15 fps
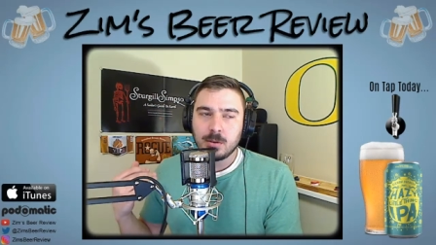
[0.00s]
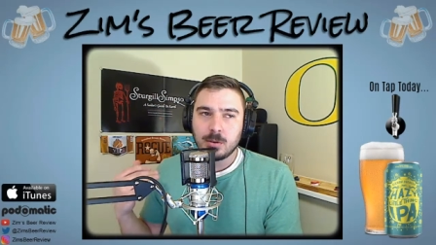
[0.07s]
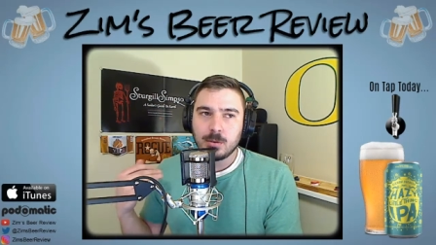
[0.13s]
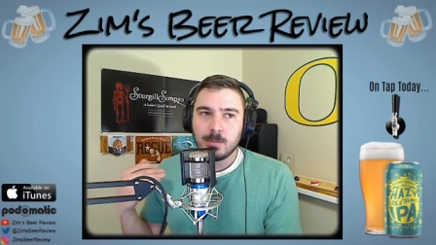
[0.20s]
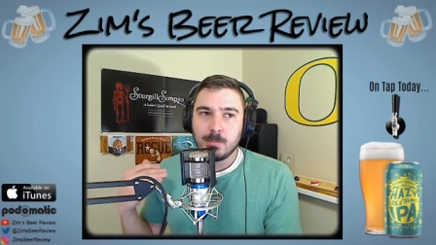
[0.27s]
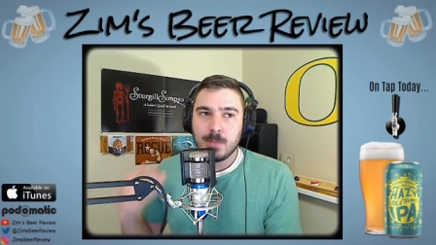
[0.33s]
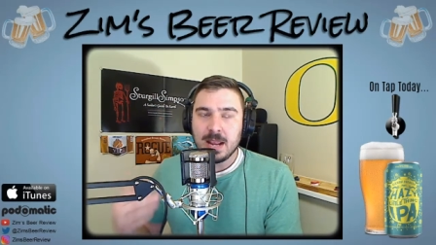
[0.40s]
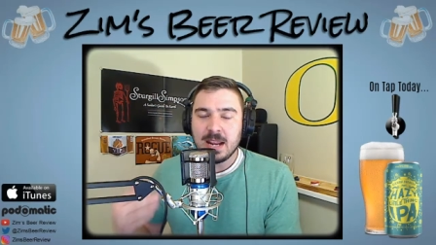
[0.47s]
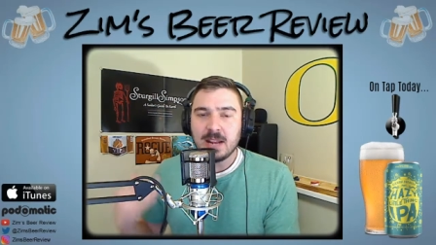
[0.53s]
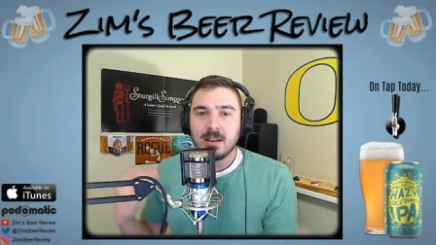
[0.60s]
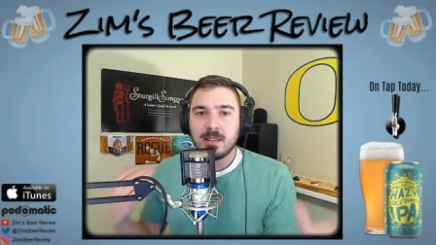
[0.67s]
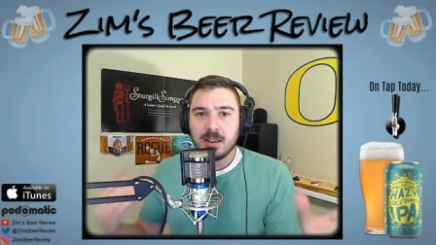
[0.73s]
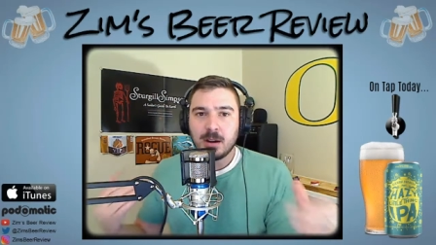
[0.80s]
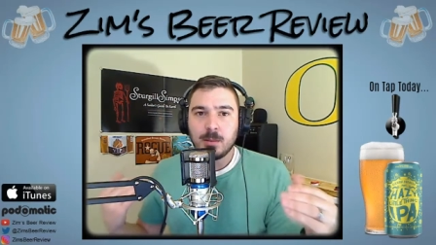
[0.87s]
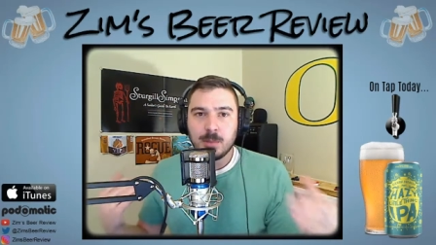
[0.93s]

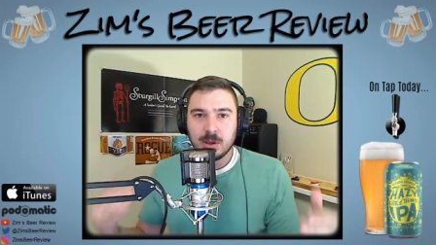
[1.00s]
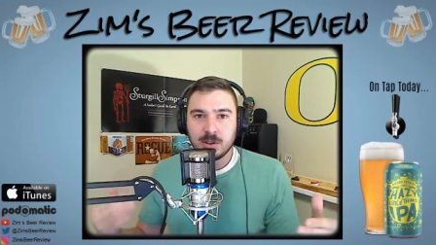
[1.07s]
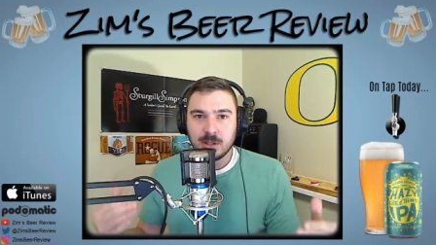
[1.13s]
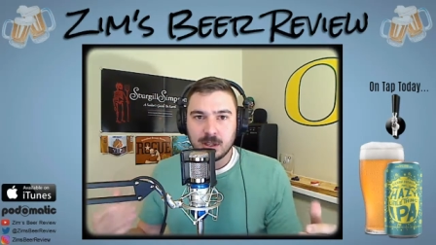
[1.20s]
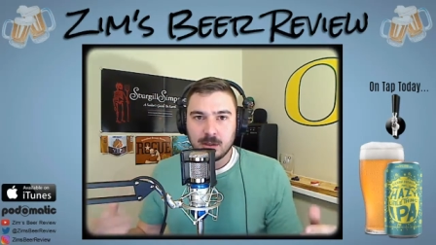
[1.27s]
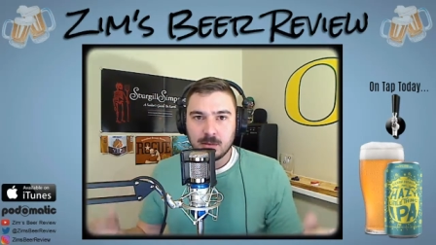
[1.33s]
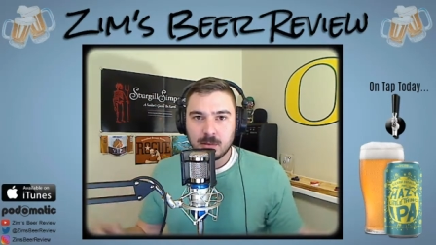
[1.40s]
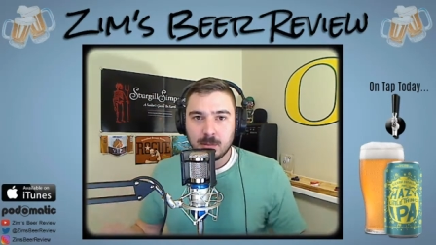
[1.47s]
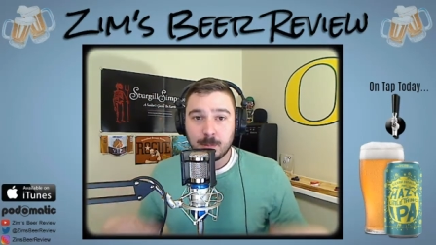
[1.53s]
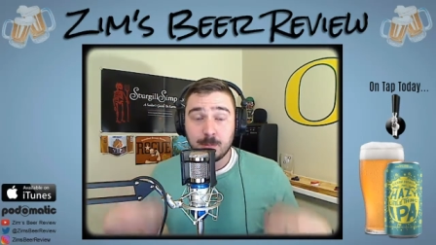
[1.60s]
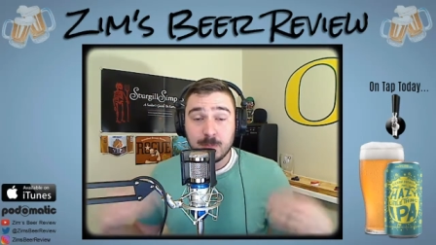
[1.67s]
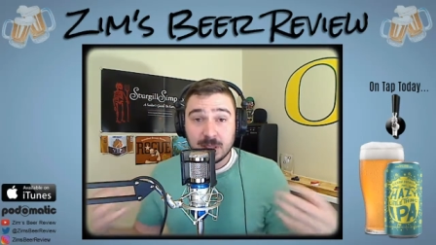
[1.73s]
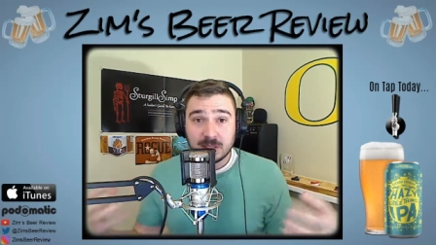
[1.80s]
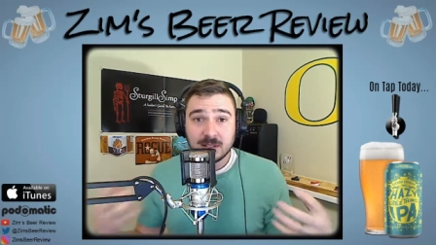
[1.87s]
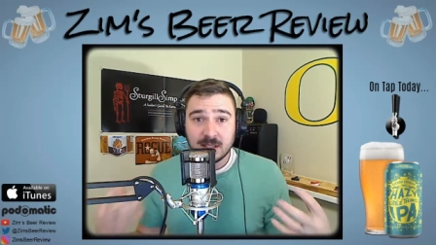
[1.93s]
made their building,
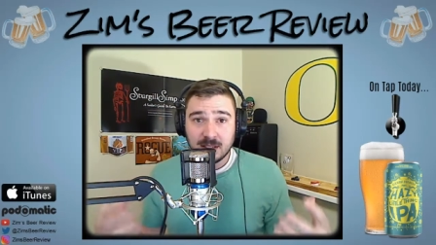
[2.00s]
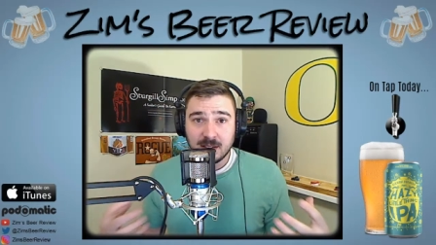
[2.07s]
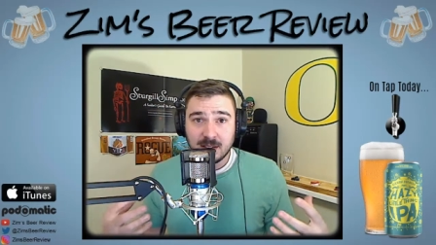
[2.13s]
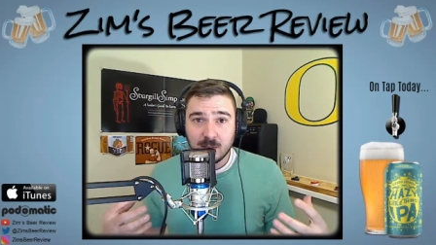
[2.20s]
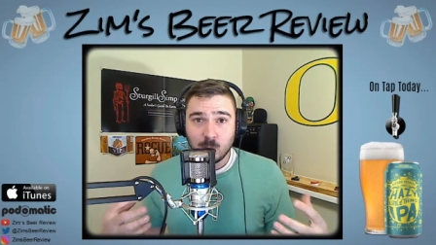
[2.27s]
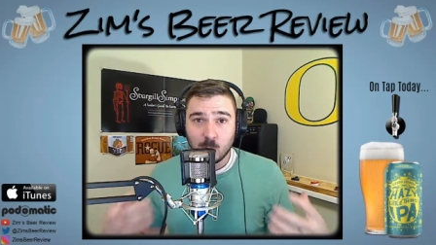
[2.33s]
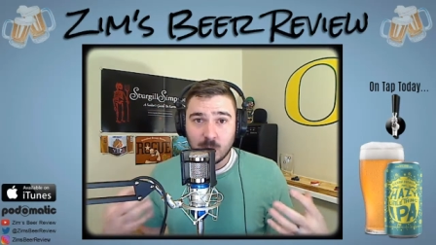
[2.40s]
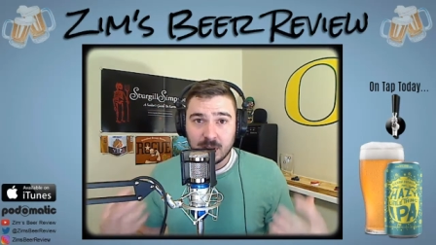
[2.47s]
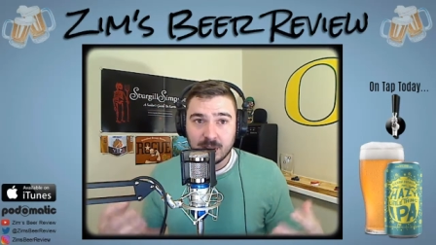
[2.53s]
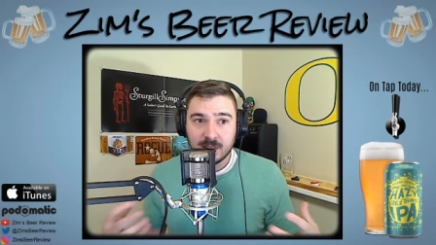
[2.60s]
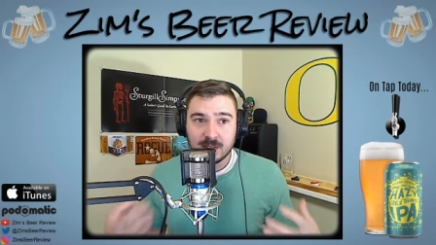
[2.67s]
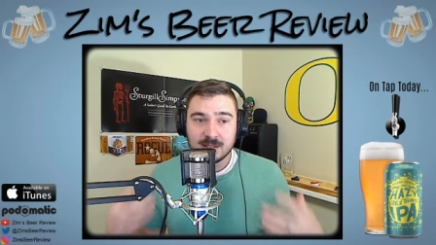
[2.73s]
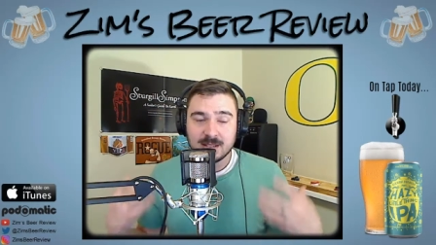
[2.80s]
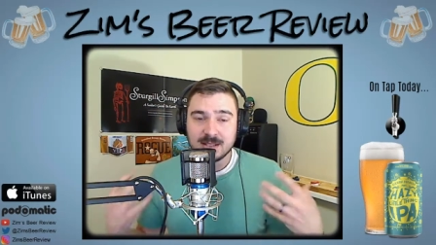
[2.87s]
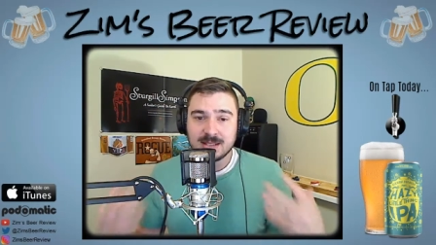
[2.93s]
built it with
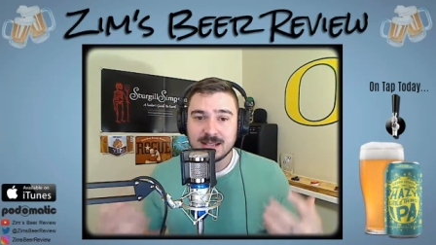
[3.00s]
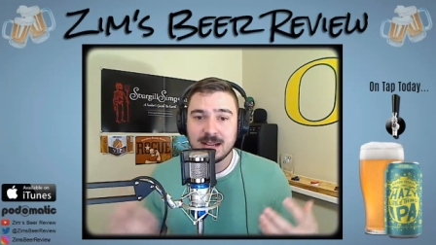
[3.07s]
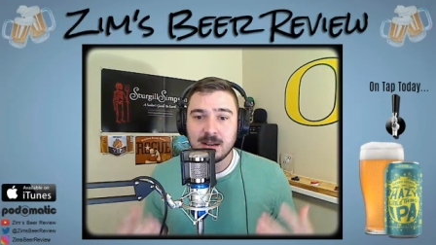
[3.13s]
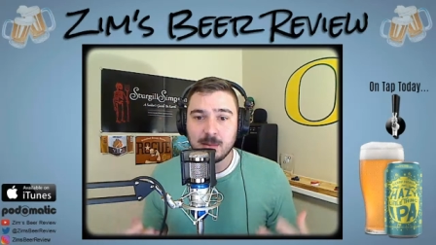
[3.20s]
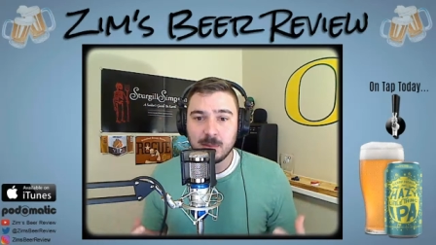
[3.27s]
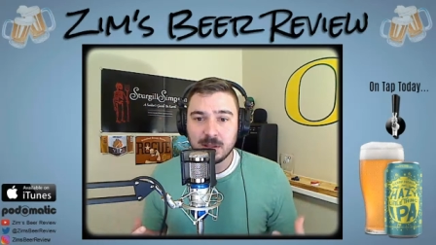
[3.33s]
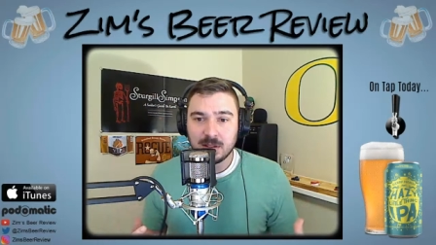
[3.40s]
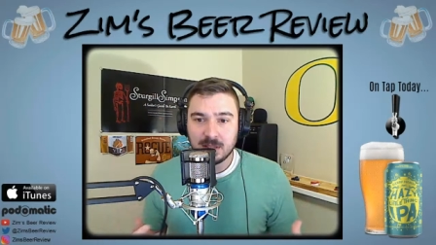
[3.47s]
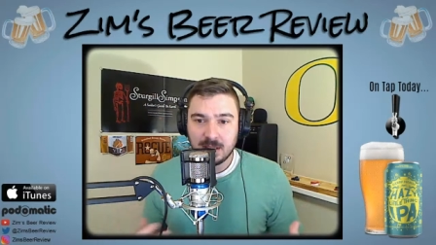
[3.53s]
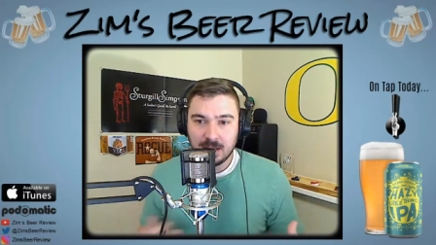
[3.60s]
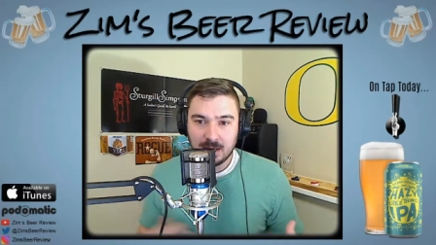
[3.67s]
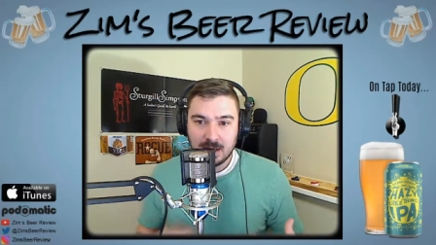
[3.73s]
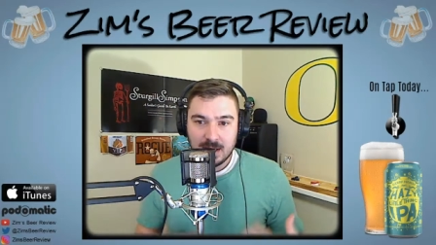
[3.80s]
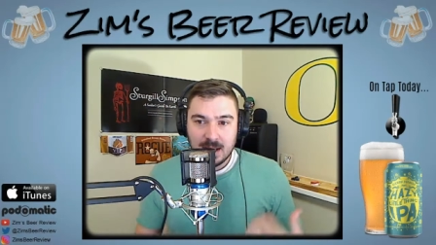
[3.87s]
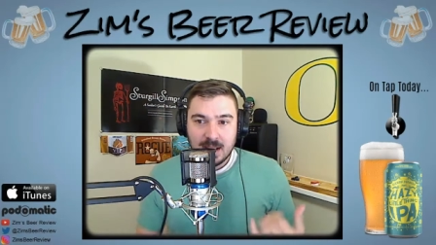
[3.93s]

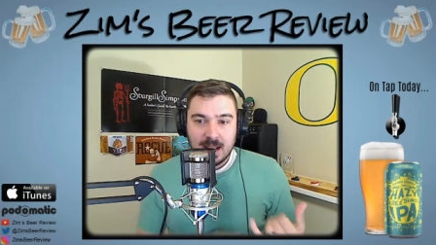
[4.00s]
sustainability